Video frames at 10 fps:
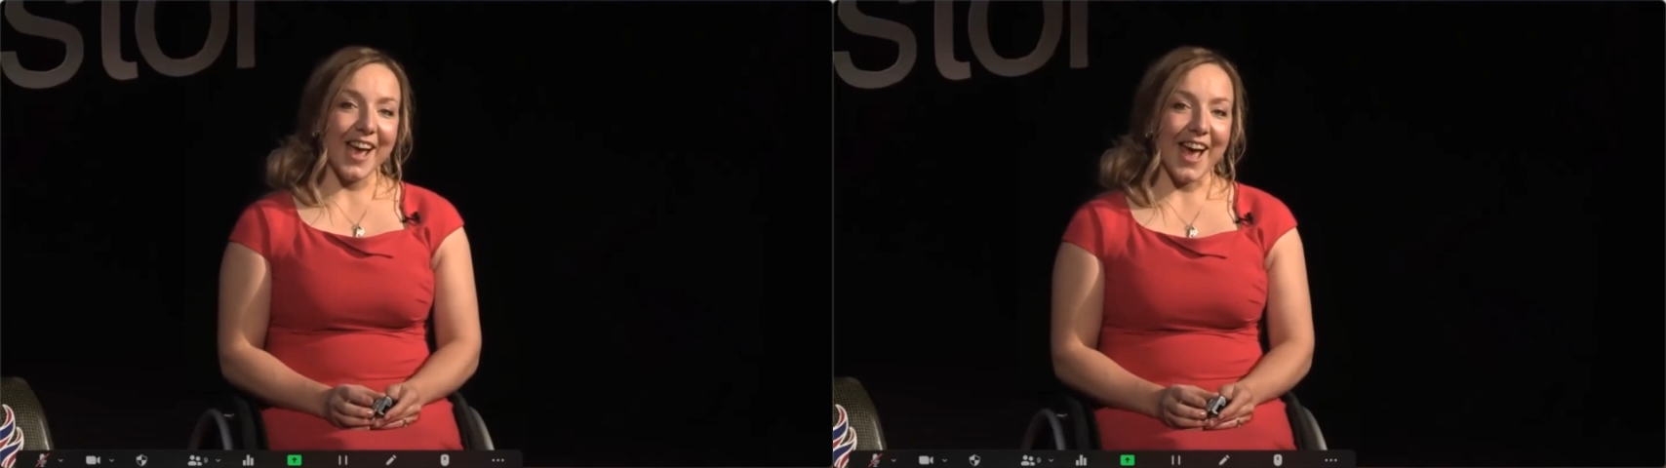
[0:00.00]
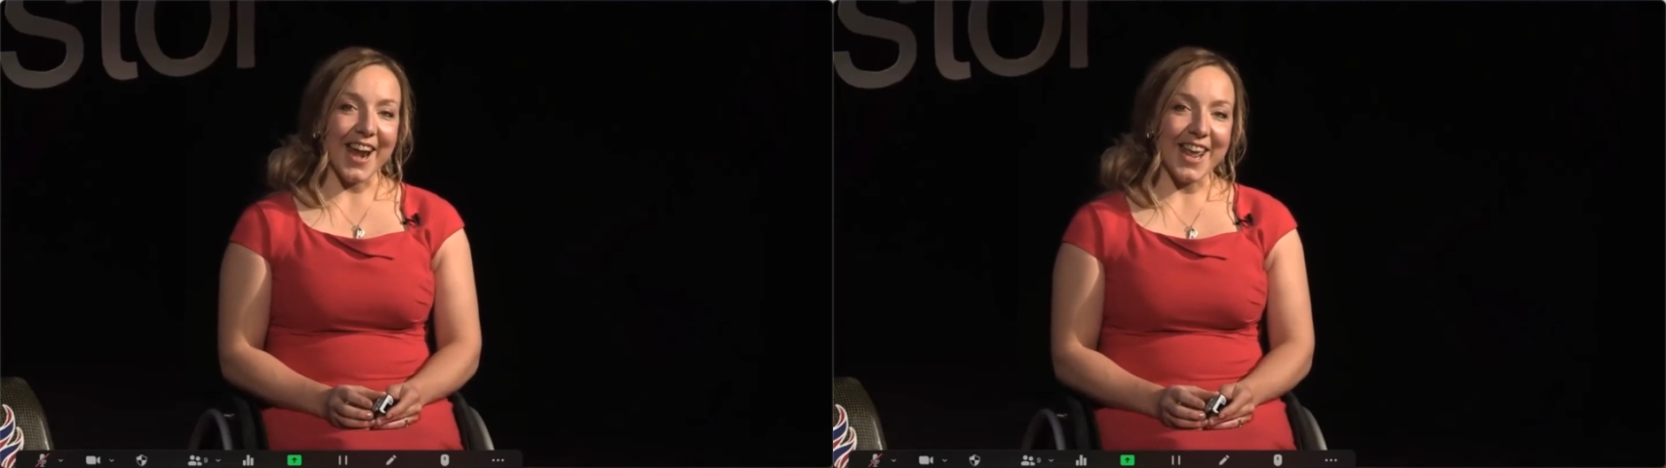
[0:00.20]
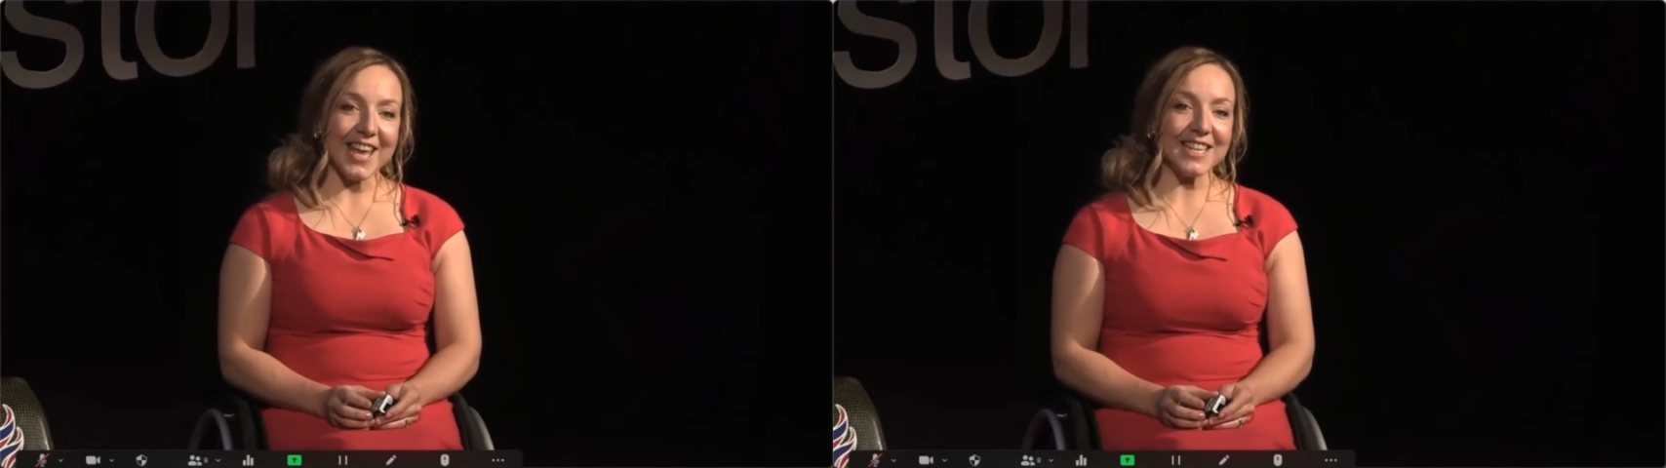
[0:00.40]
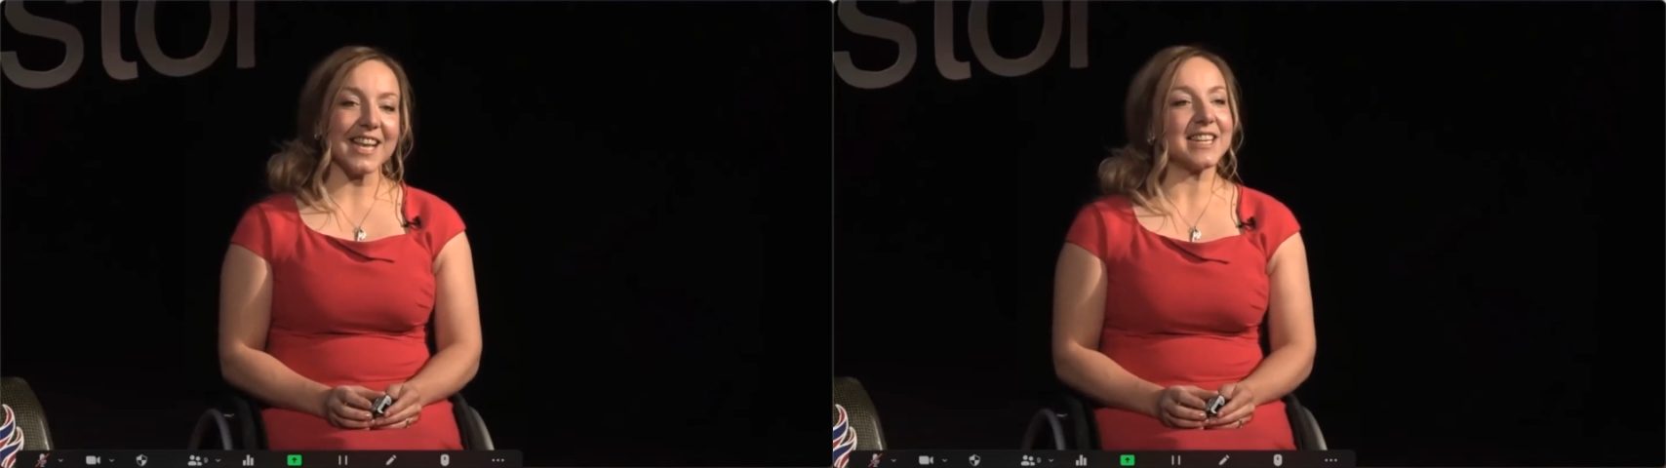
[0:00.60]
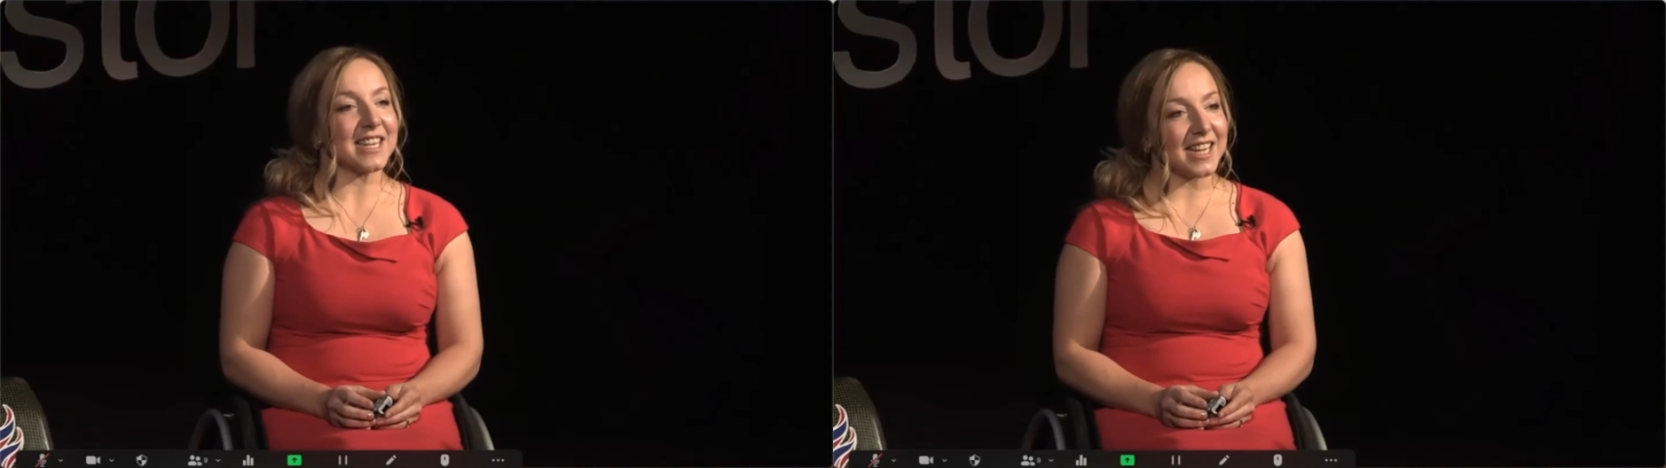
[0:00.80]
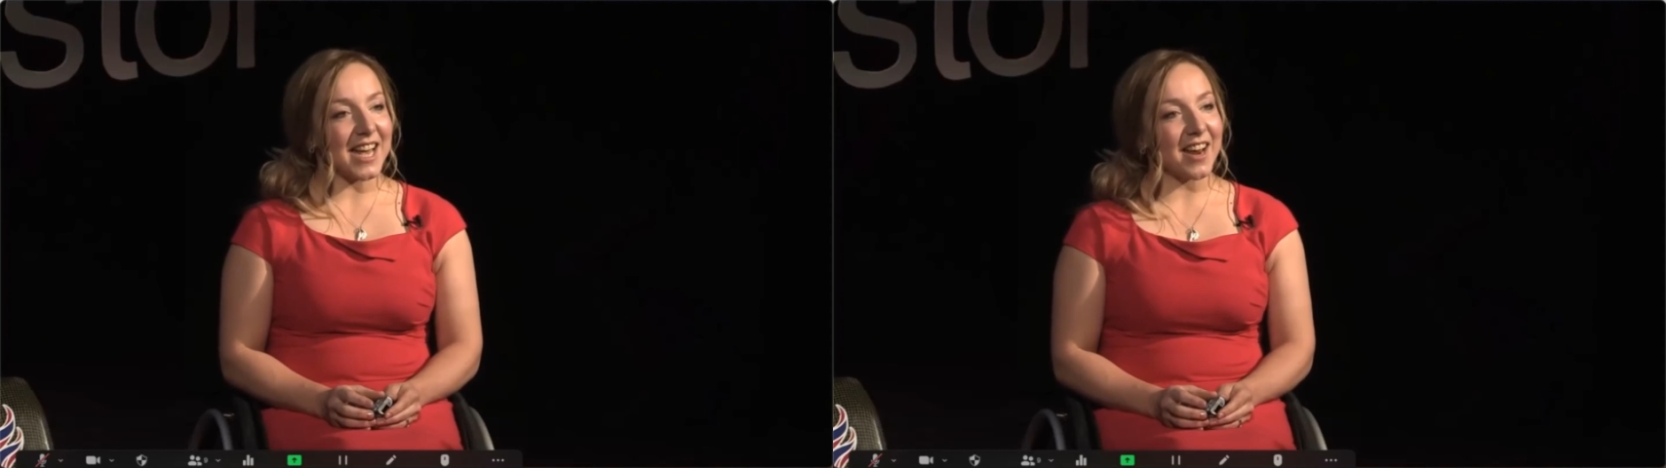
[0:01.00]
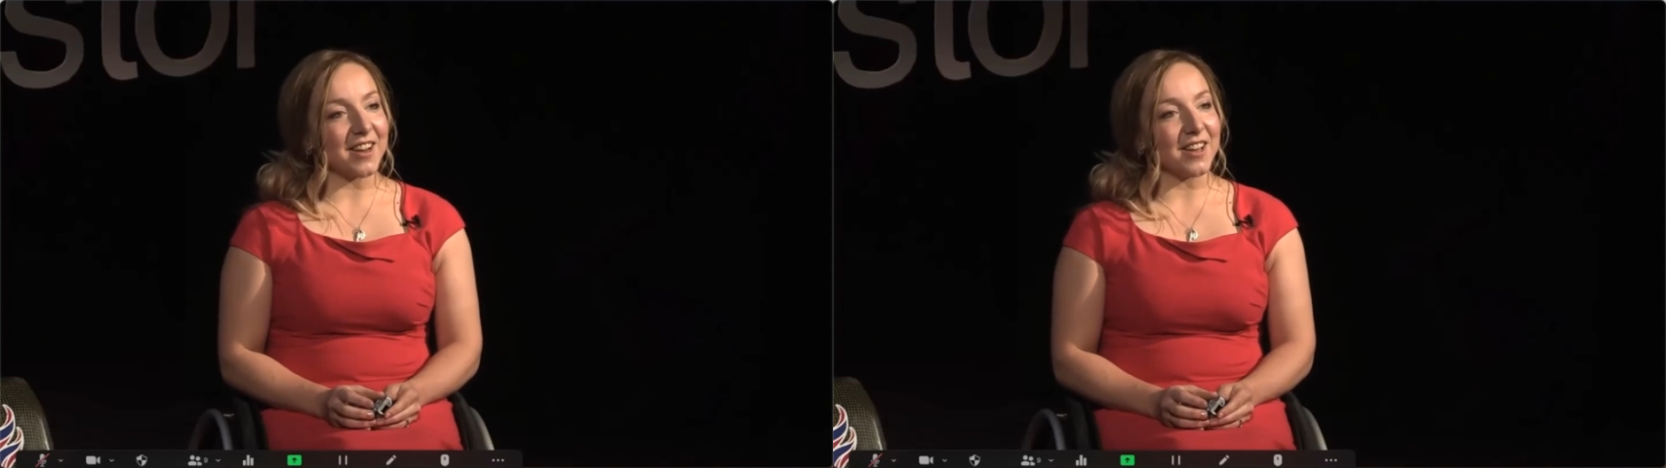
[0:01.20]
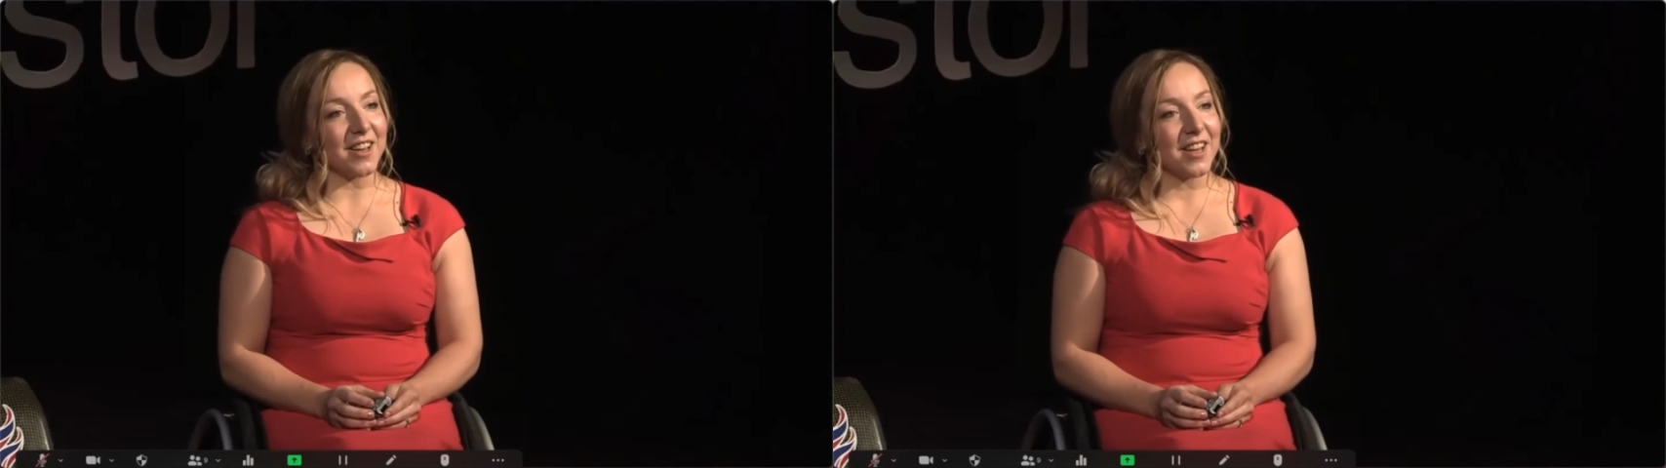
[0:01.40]
And he said,
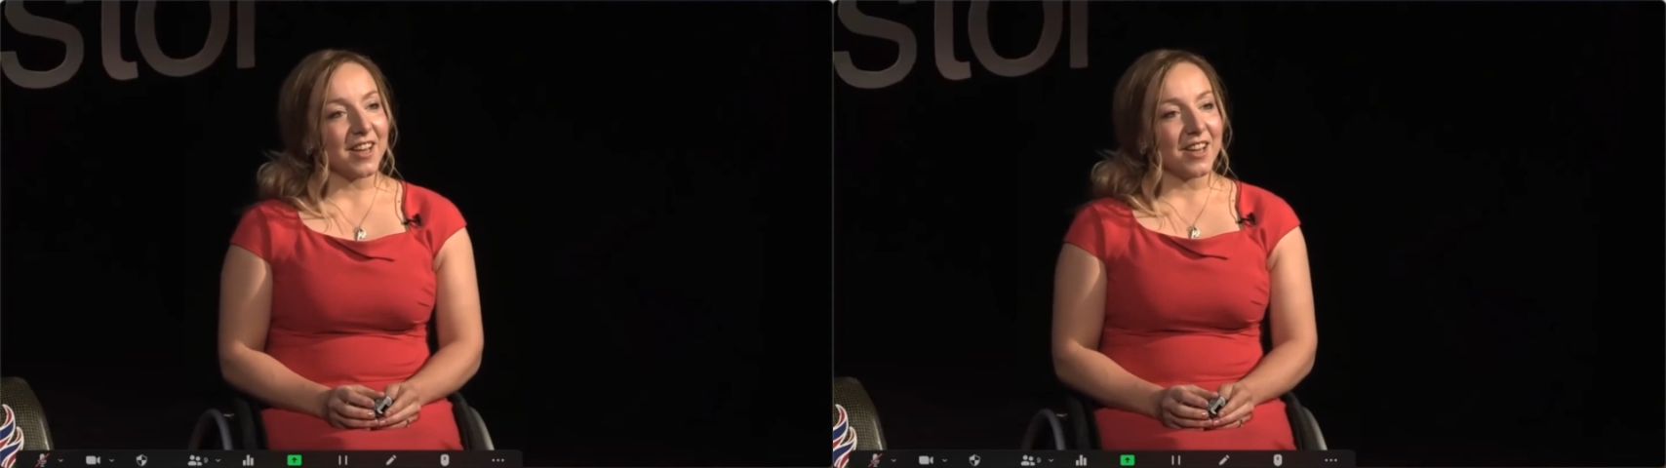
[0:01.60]
"Anna,